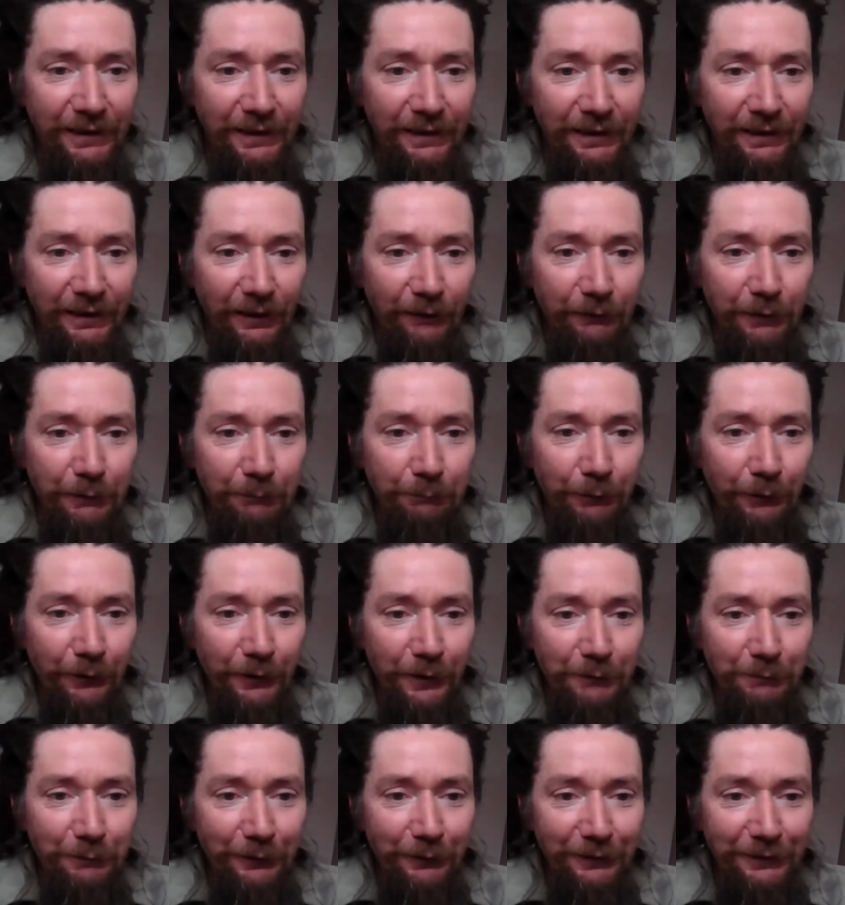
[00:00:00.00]
a wee
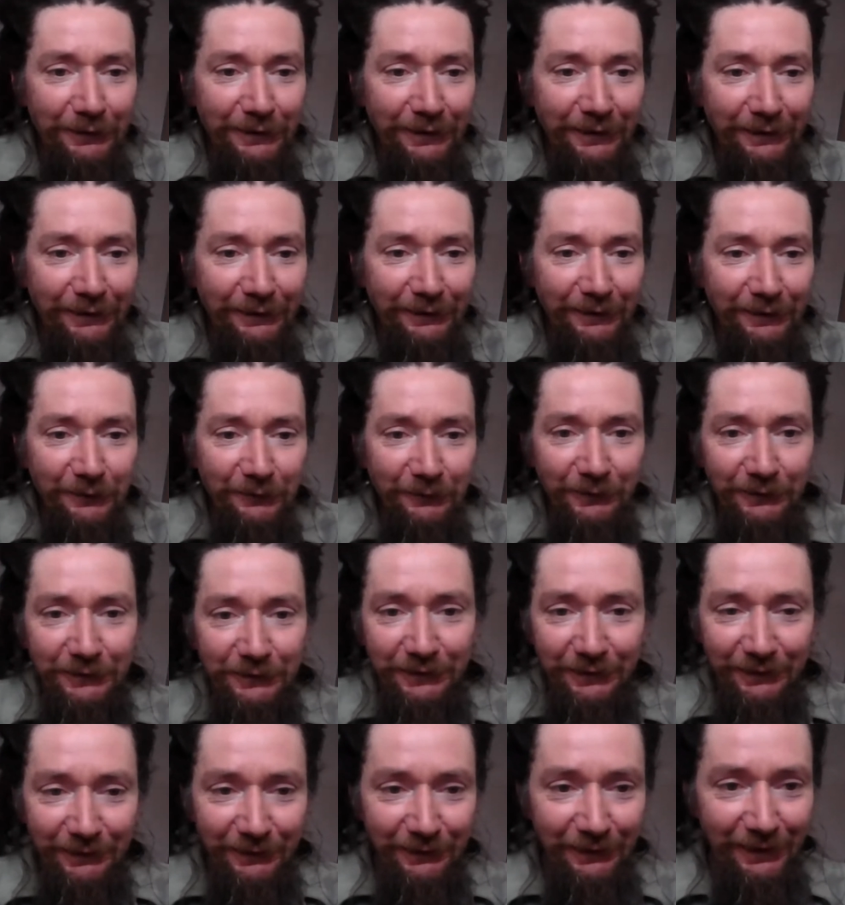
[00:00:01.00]
PowerPoint here, which
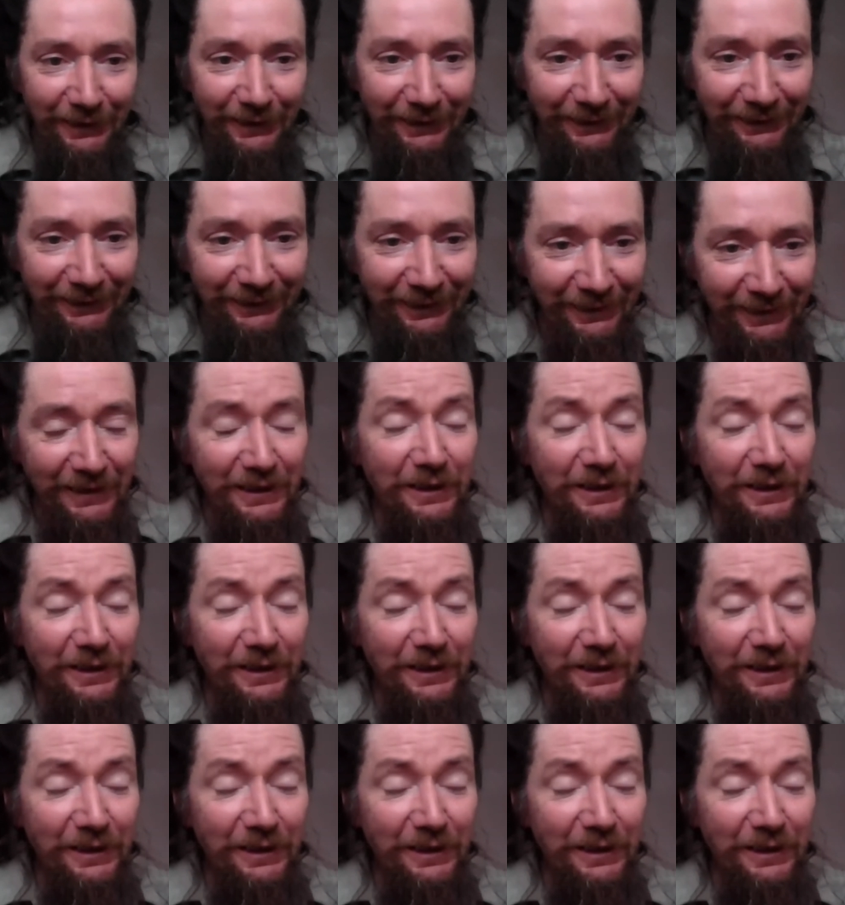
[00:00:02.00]
I'll